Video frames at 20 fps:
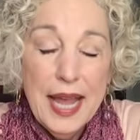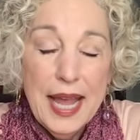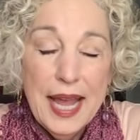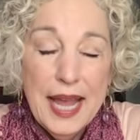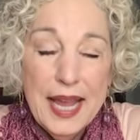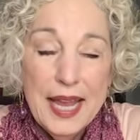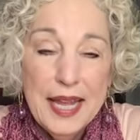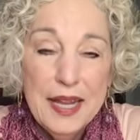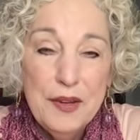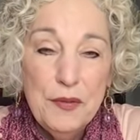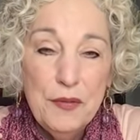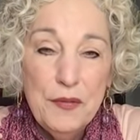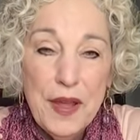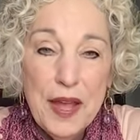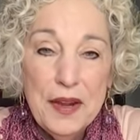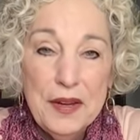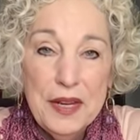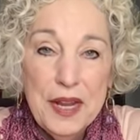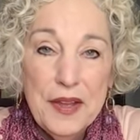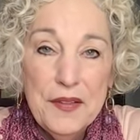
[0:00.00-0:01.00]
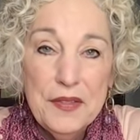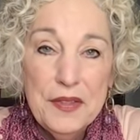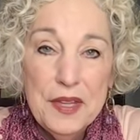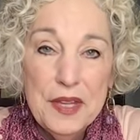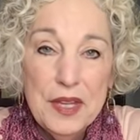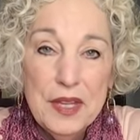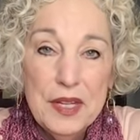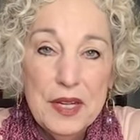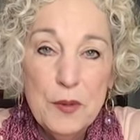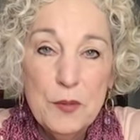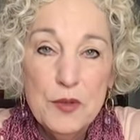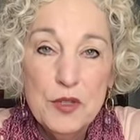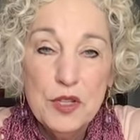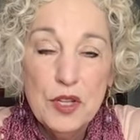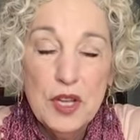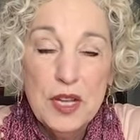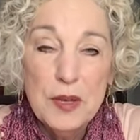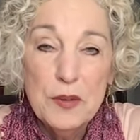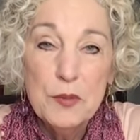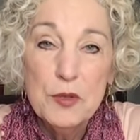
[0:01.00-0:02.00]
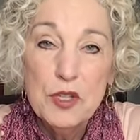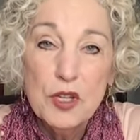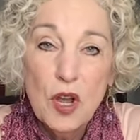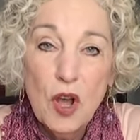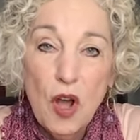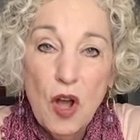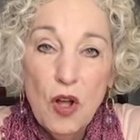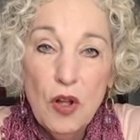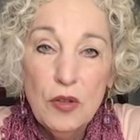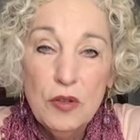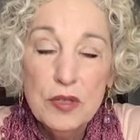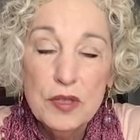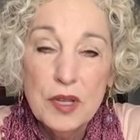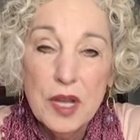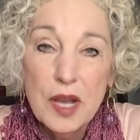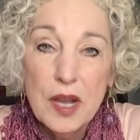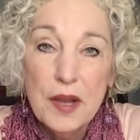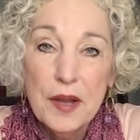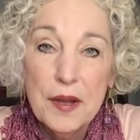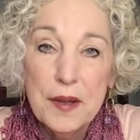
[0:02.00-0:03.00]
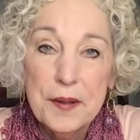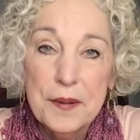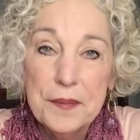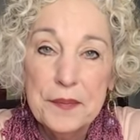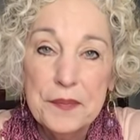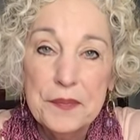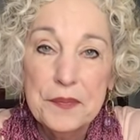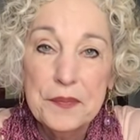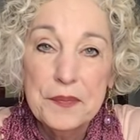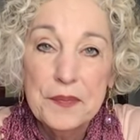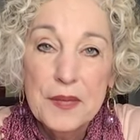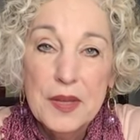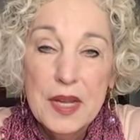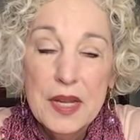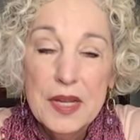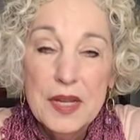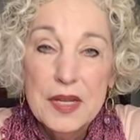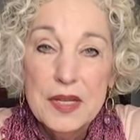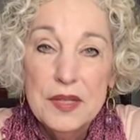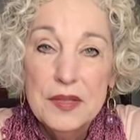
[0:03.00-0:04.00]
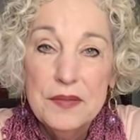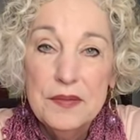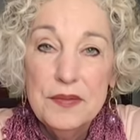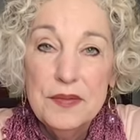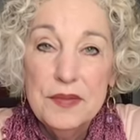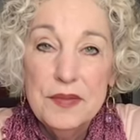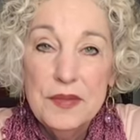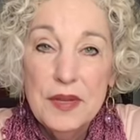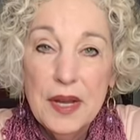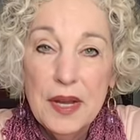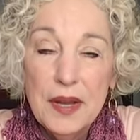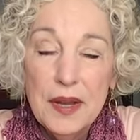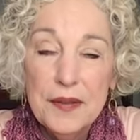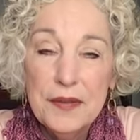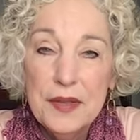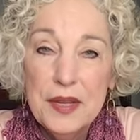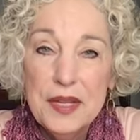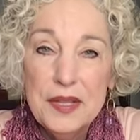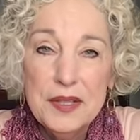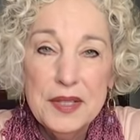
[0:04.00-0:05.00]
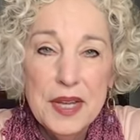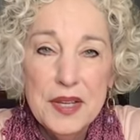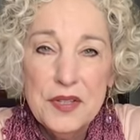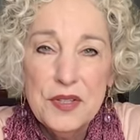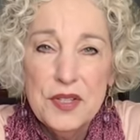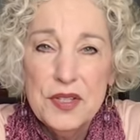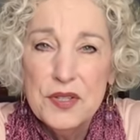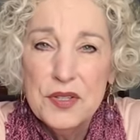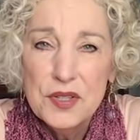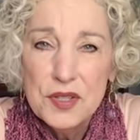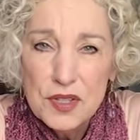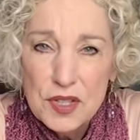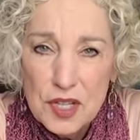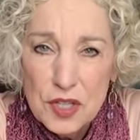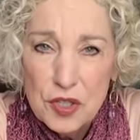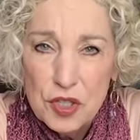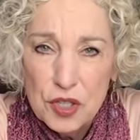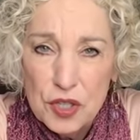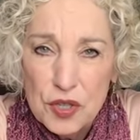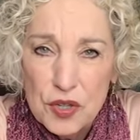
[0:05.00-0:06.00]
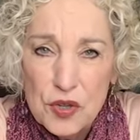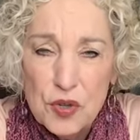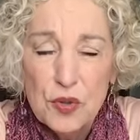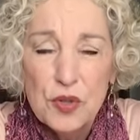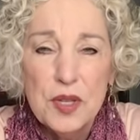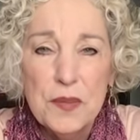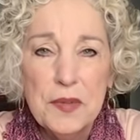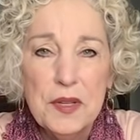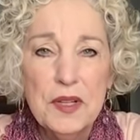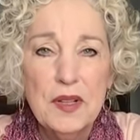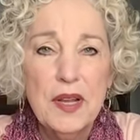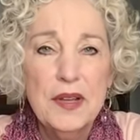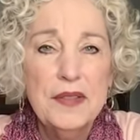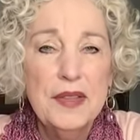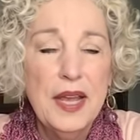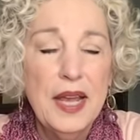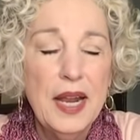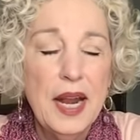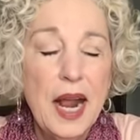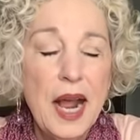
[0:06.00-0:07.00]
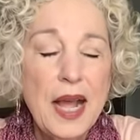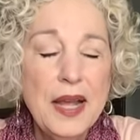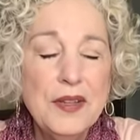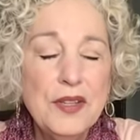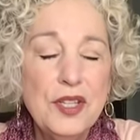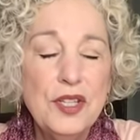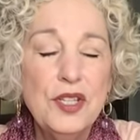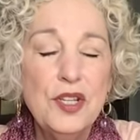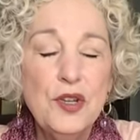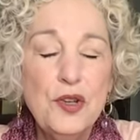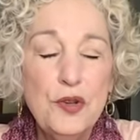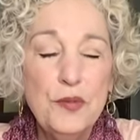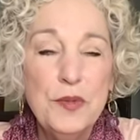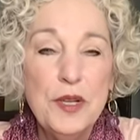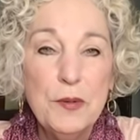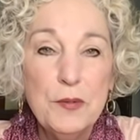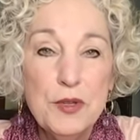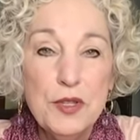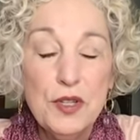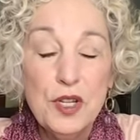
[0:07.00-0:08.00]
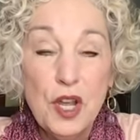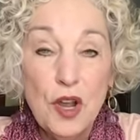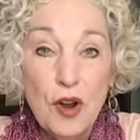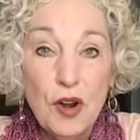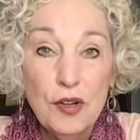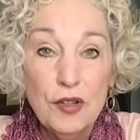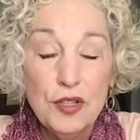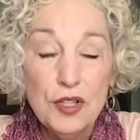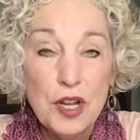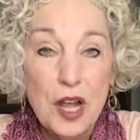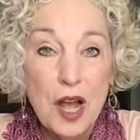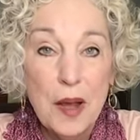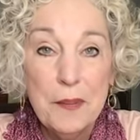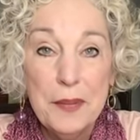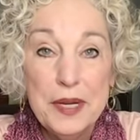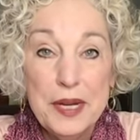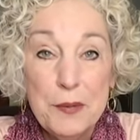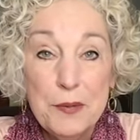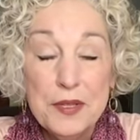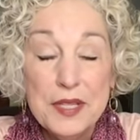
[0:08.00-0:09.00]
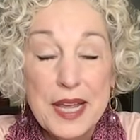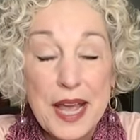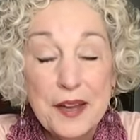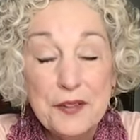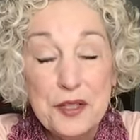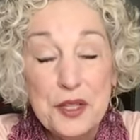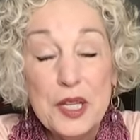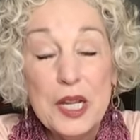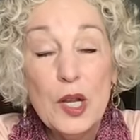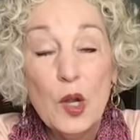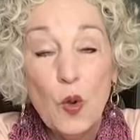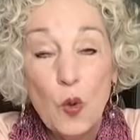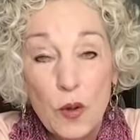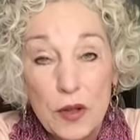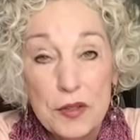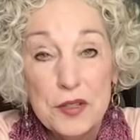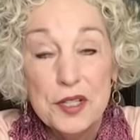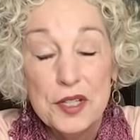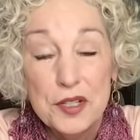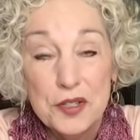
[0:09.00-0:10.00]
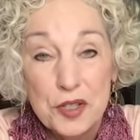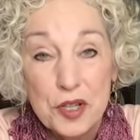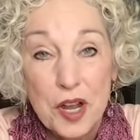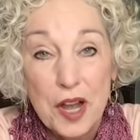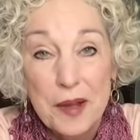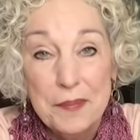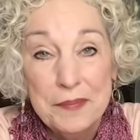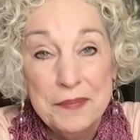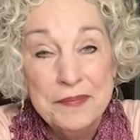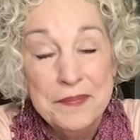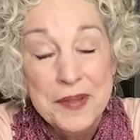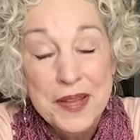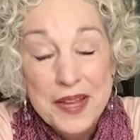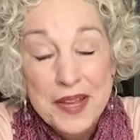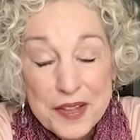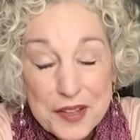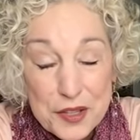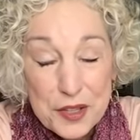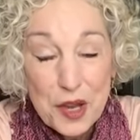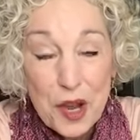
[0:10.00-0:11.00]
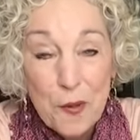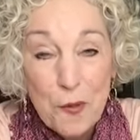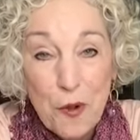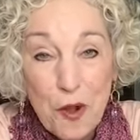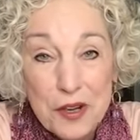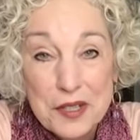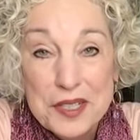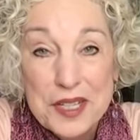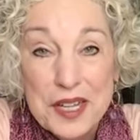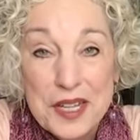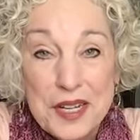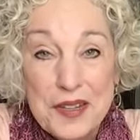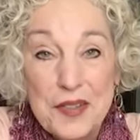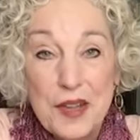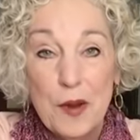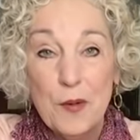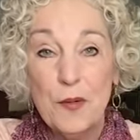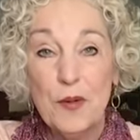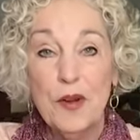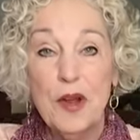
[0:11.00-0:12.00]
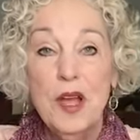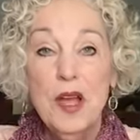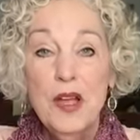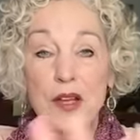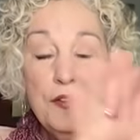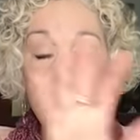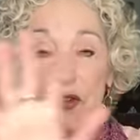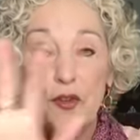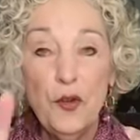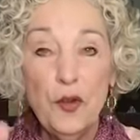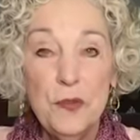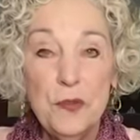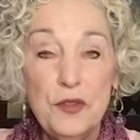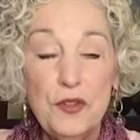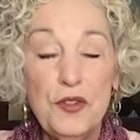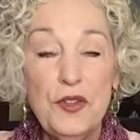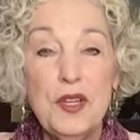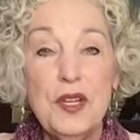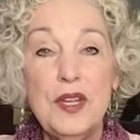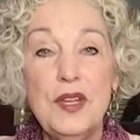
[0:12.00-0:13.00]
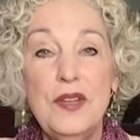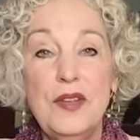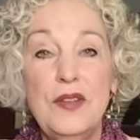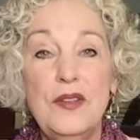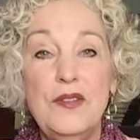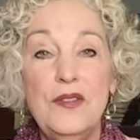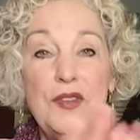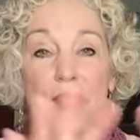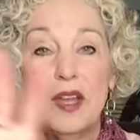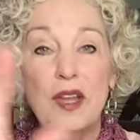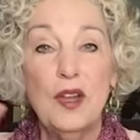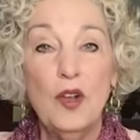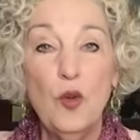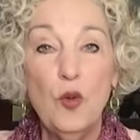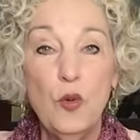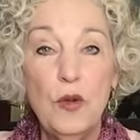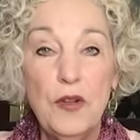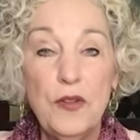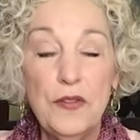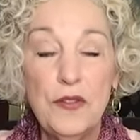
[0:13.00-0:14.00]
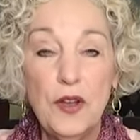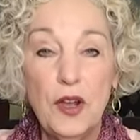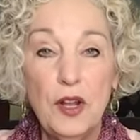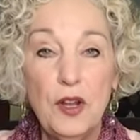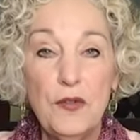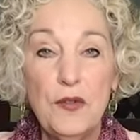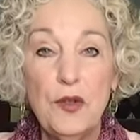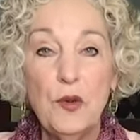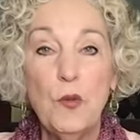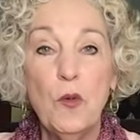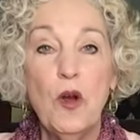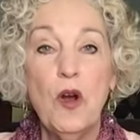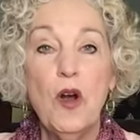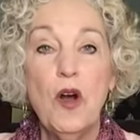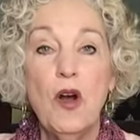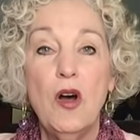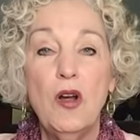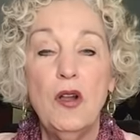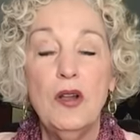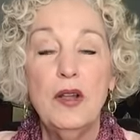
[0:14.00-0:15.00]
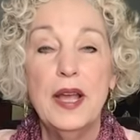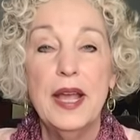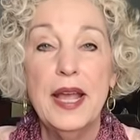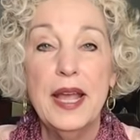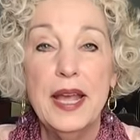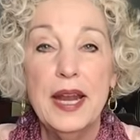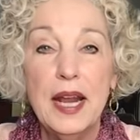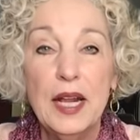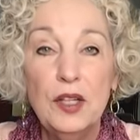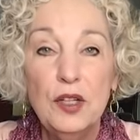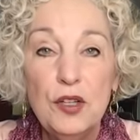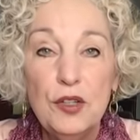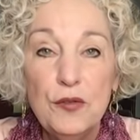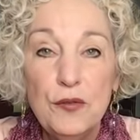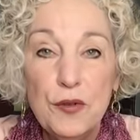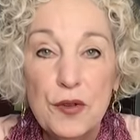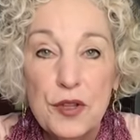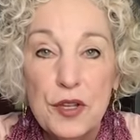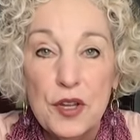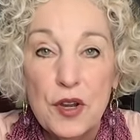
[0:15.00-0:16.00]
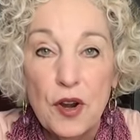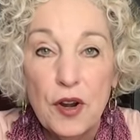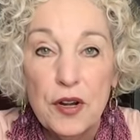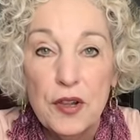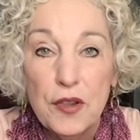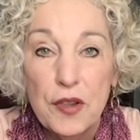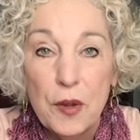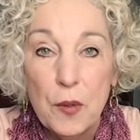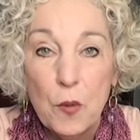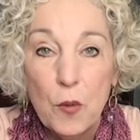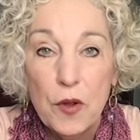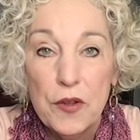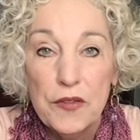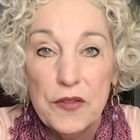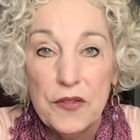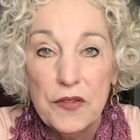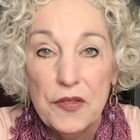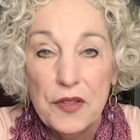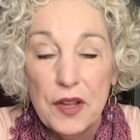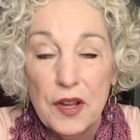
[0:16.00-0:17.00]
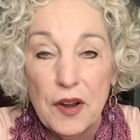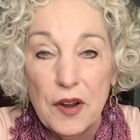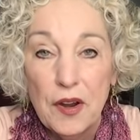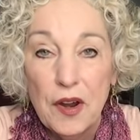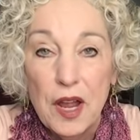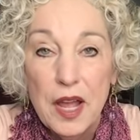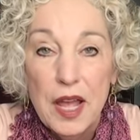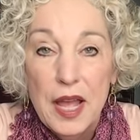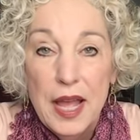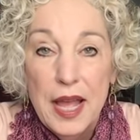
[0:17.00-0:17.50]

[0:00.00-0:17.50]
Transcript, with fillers: and found out that it was it was called, um, I think, Destin Stitches or something like that. I assumed it was a yarn shop, but it was actually a quilting shop. So I walked in, and there were sewing machines and quilts all over the wall, and I looked for the yarn, and it wasn't there.